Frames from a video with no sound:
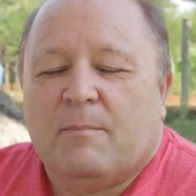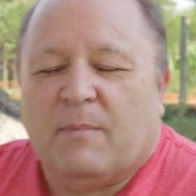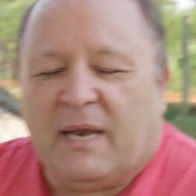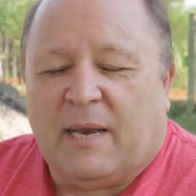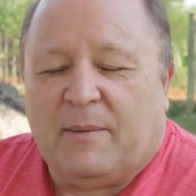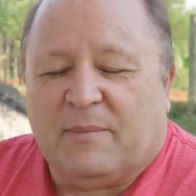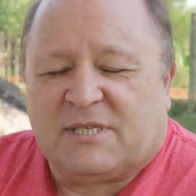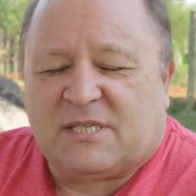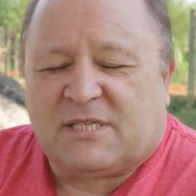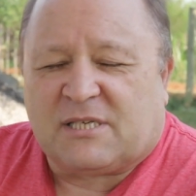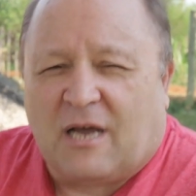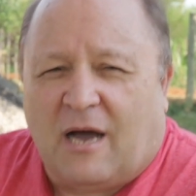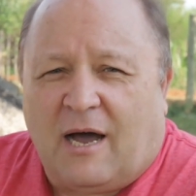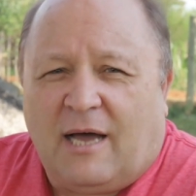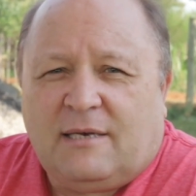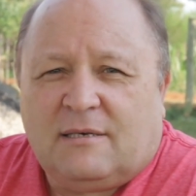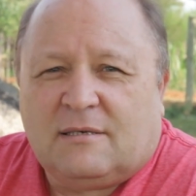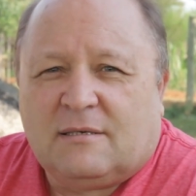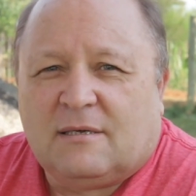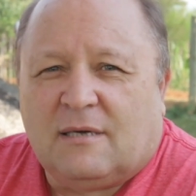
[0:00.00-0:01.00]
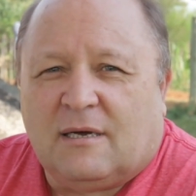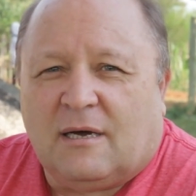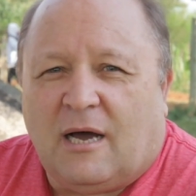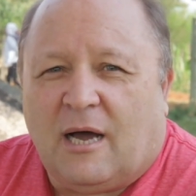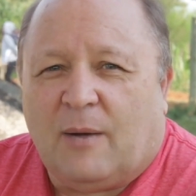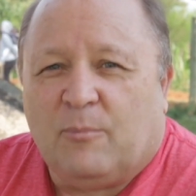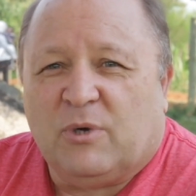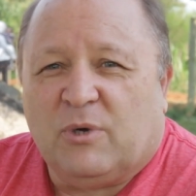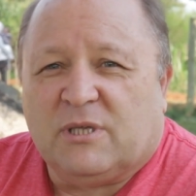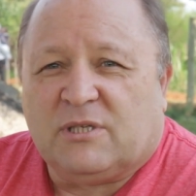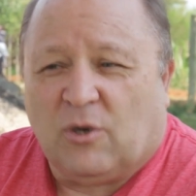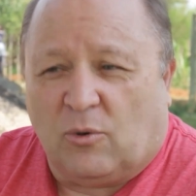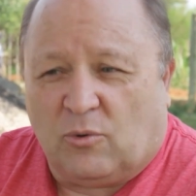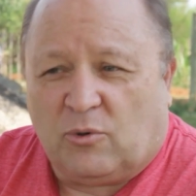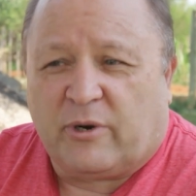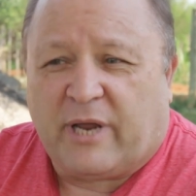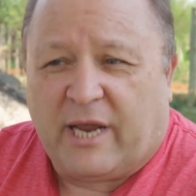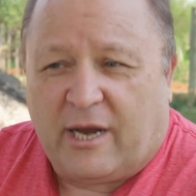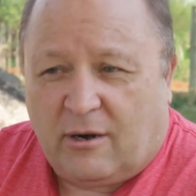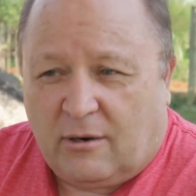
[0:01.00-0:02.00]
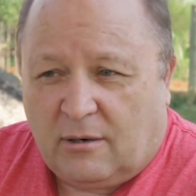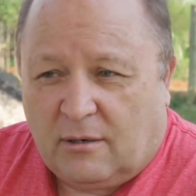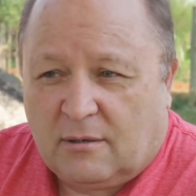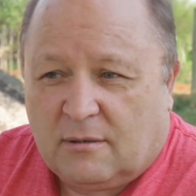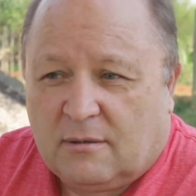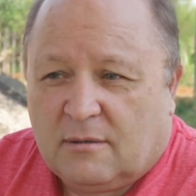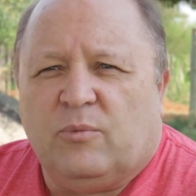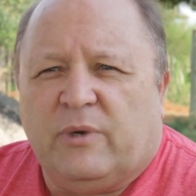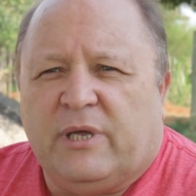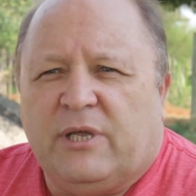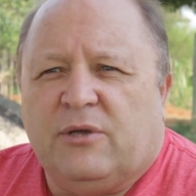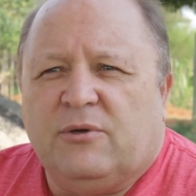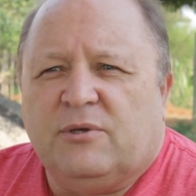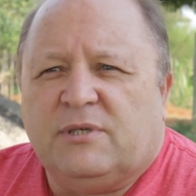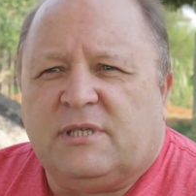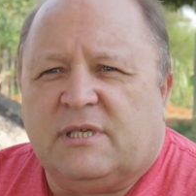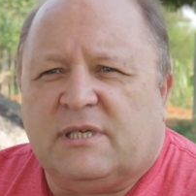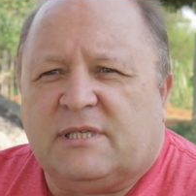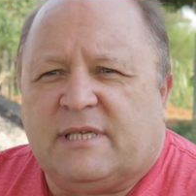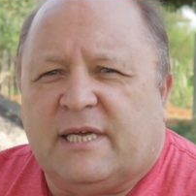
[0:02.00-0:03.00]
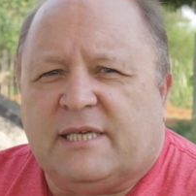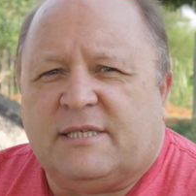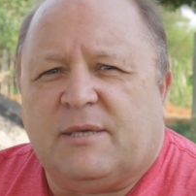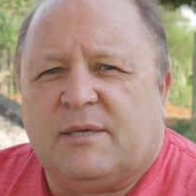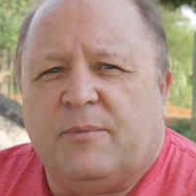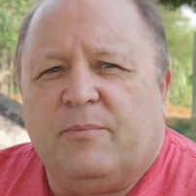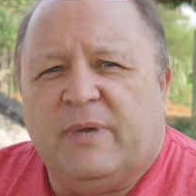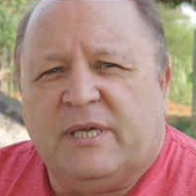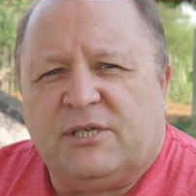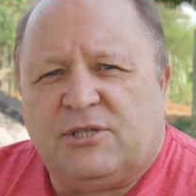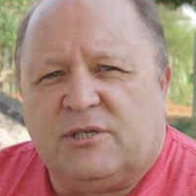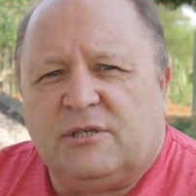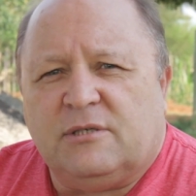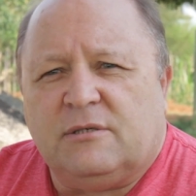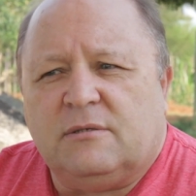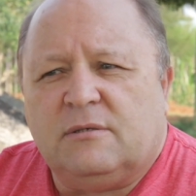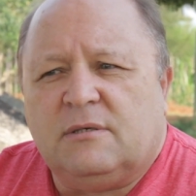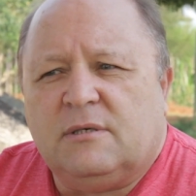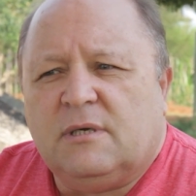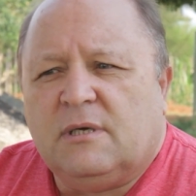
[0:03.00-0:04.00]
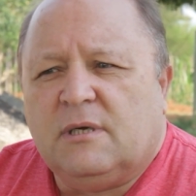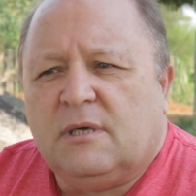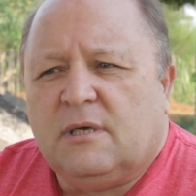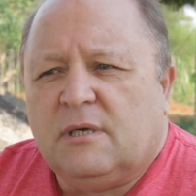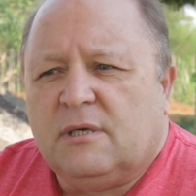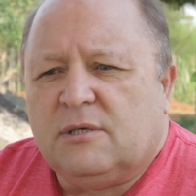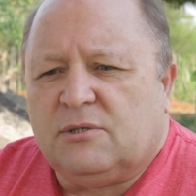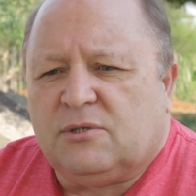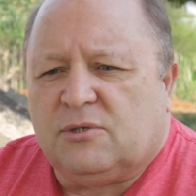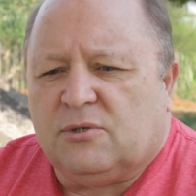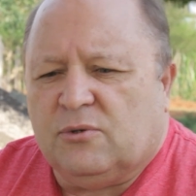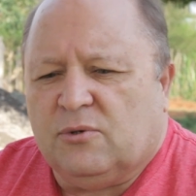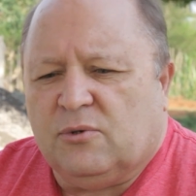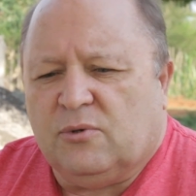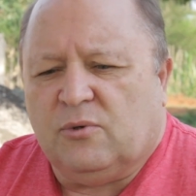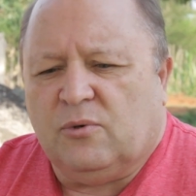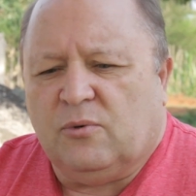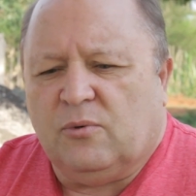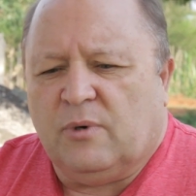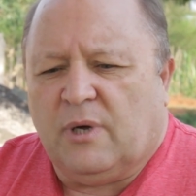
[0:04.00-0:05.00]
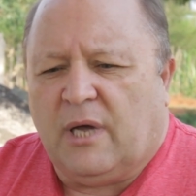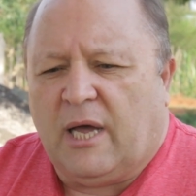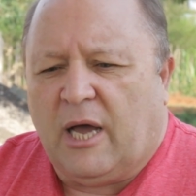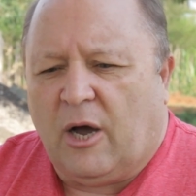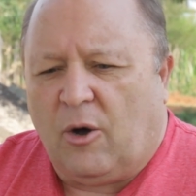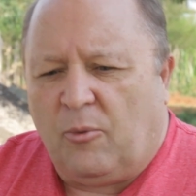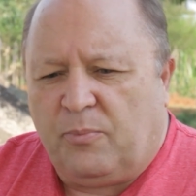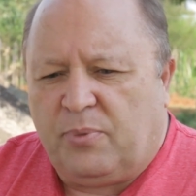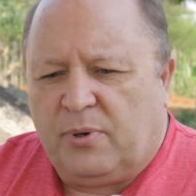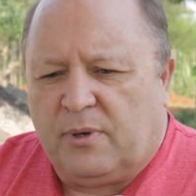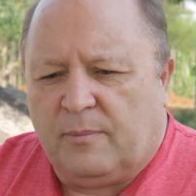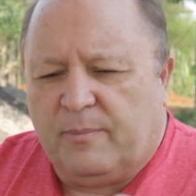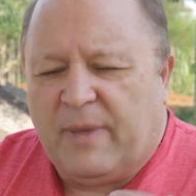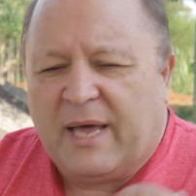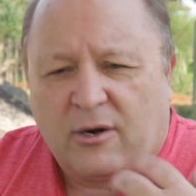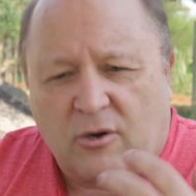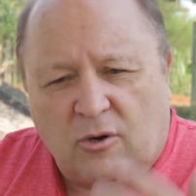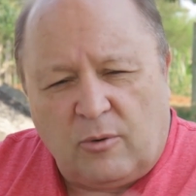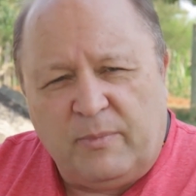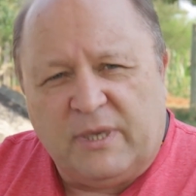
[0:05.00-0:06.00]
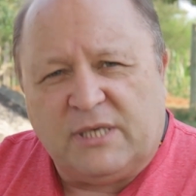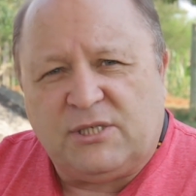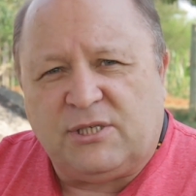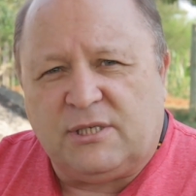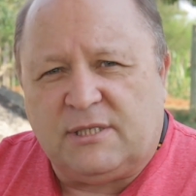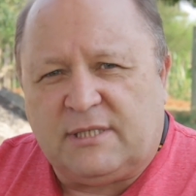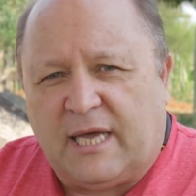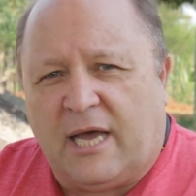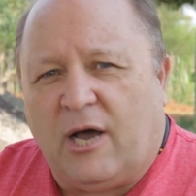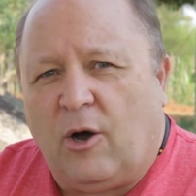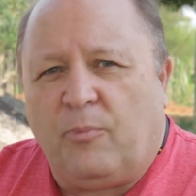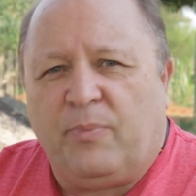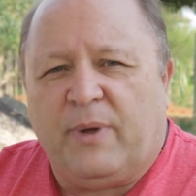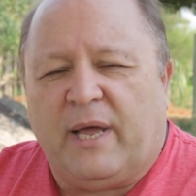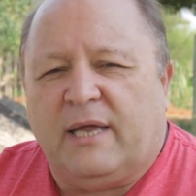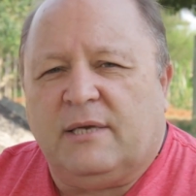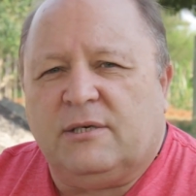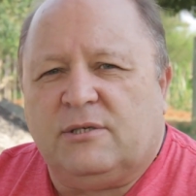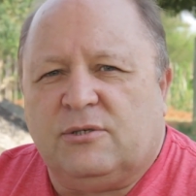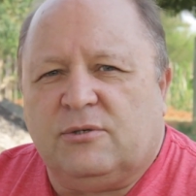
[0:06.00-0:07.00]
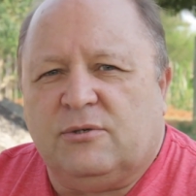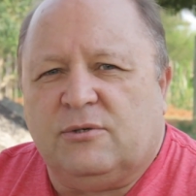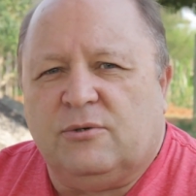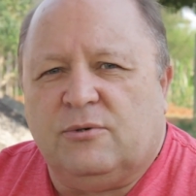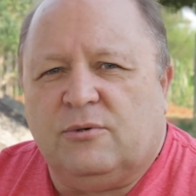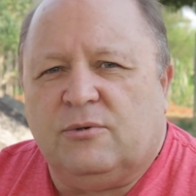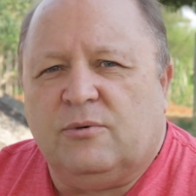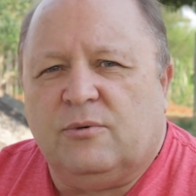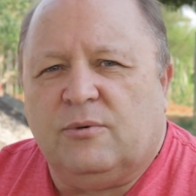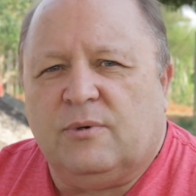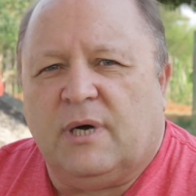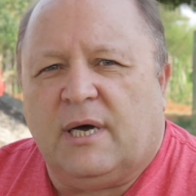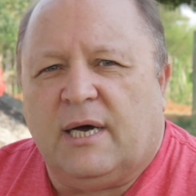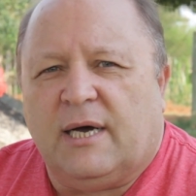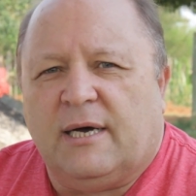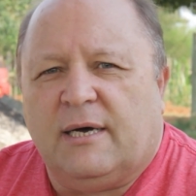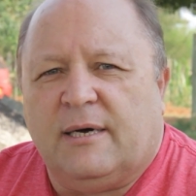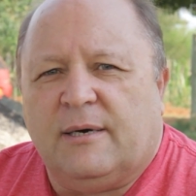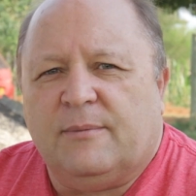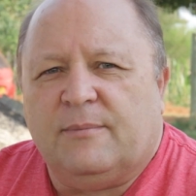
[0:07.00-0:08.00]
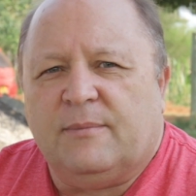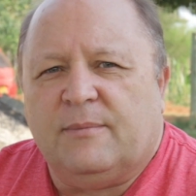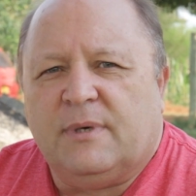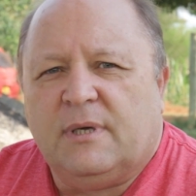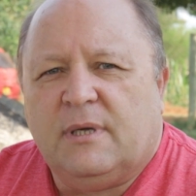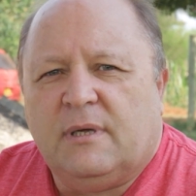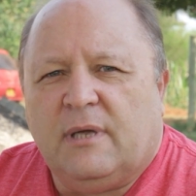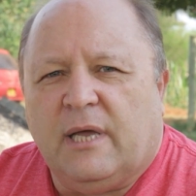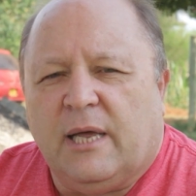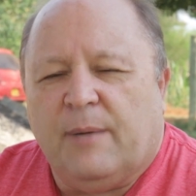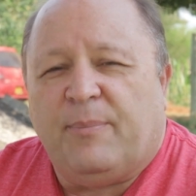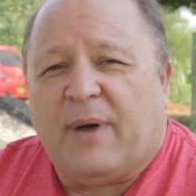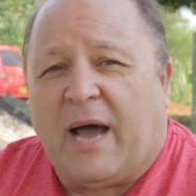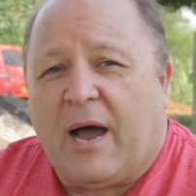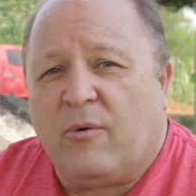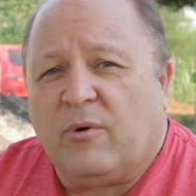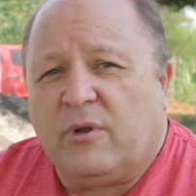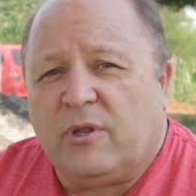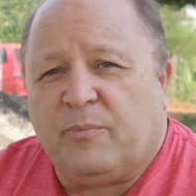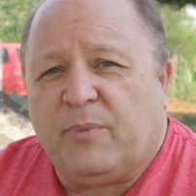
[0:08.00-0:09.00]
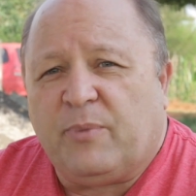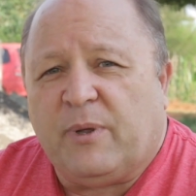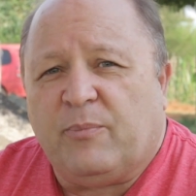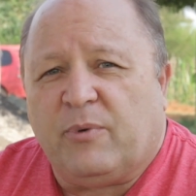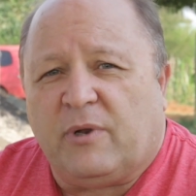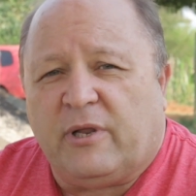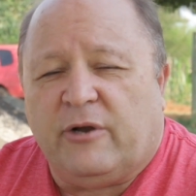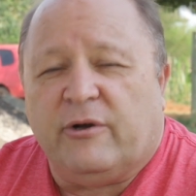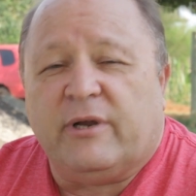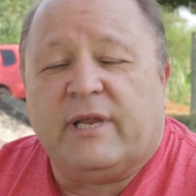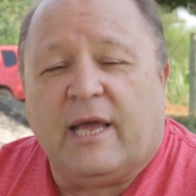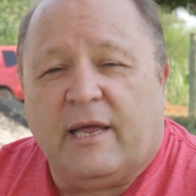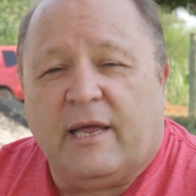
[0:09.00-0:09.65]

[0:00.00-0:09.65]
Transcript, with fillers: My name is Scott. I'm with Total Care. We use this as a mission to help, medical mission to help and to um, empower the people here in